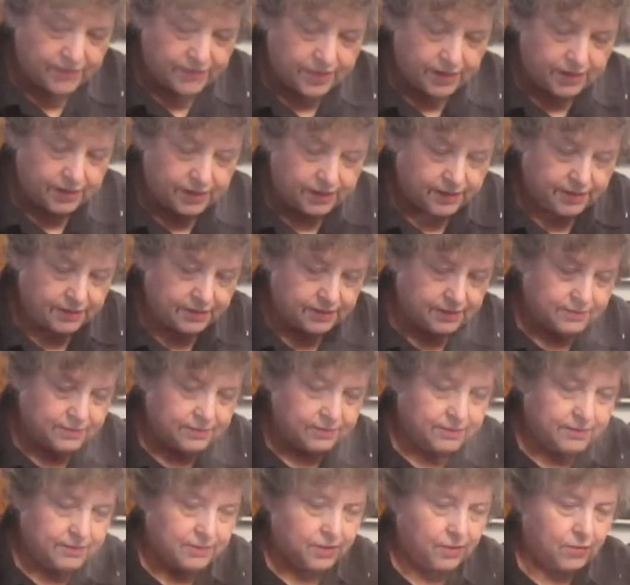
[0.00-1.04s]
it
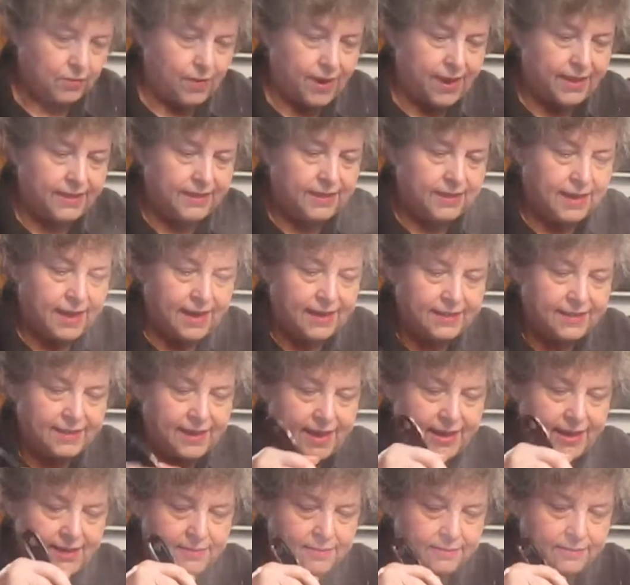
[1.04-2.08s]
right like
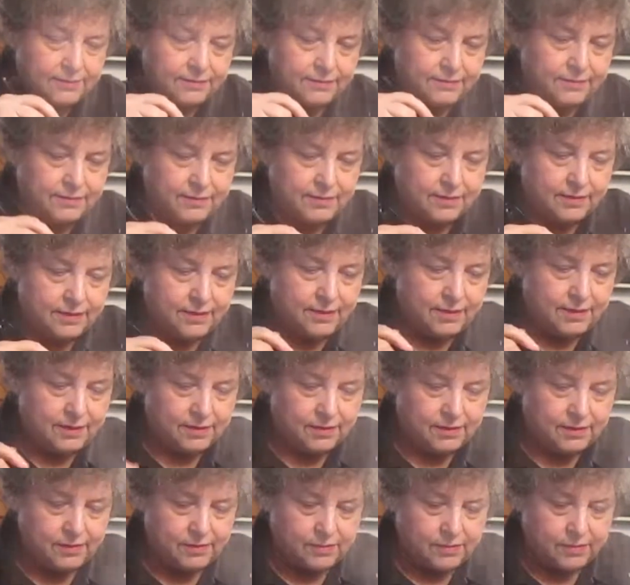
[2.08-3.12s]

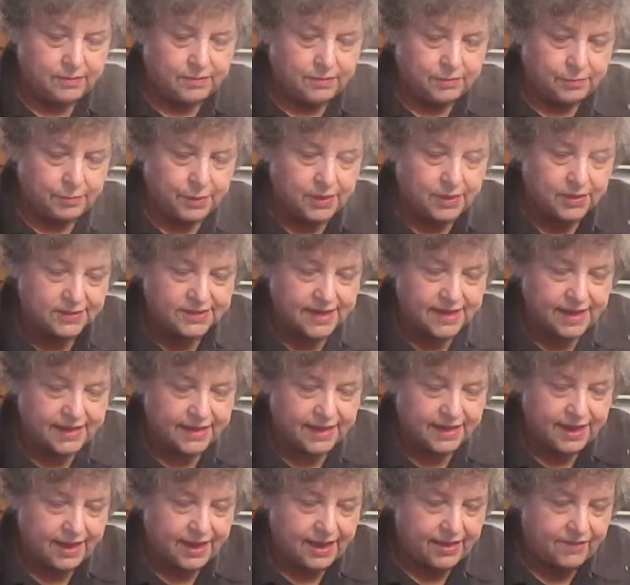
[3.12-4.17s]
that, because I
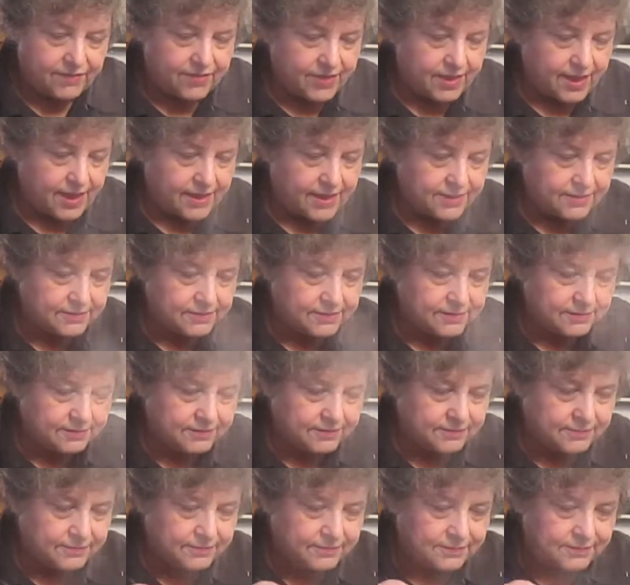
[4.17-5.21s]
can have that.
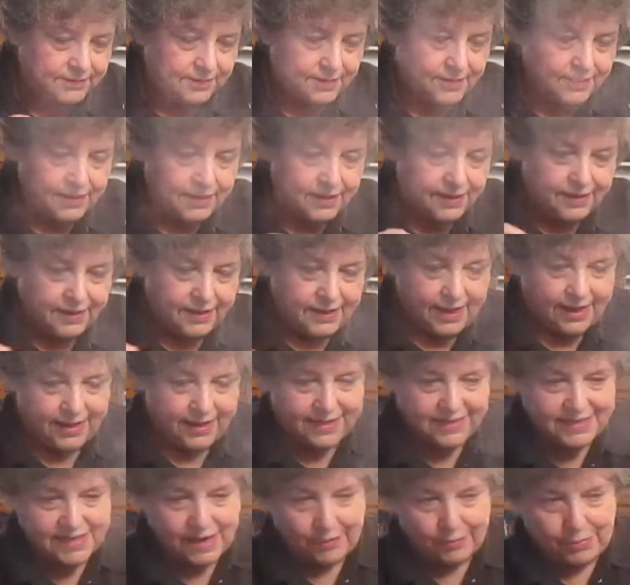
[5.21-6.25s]
And
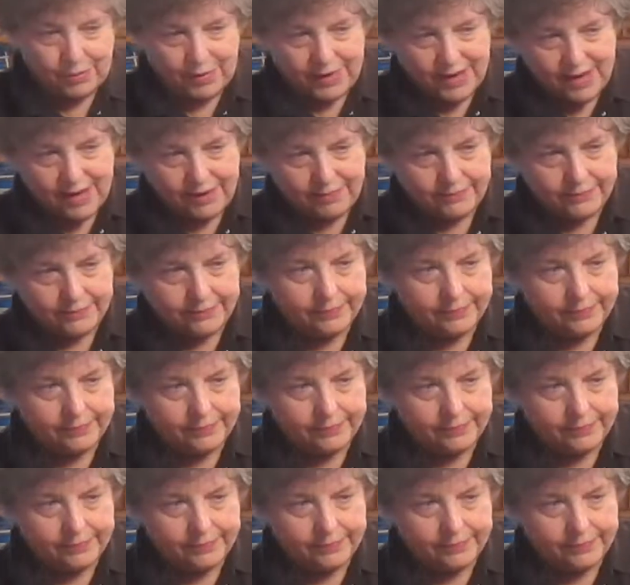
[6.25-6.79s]
is that pretty?